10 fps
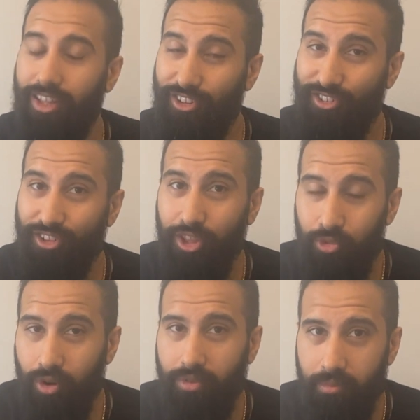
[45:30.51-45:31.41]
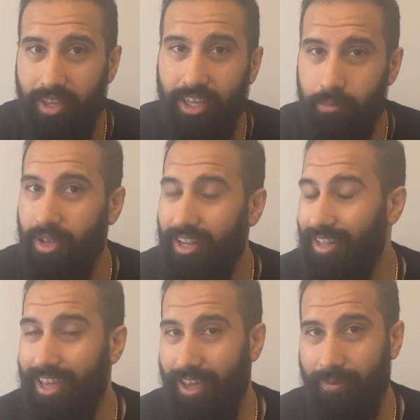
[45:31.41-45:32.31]
There's nothing wrong with being a
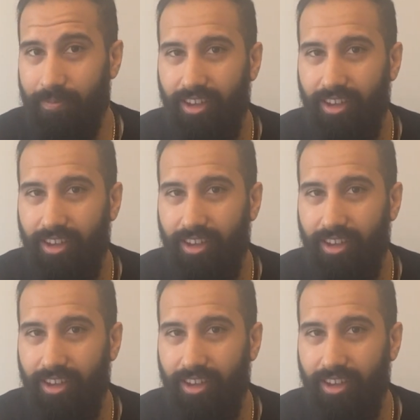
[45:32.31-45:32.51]
billionaire,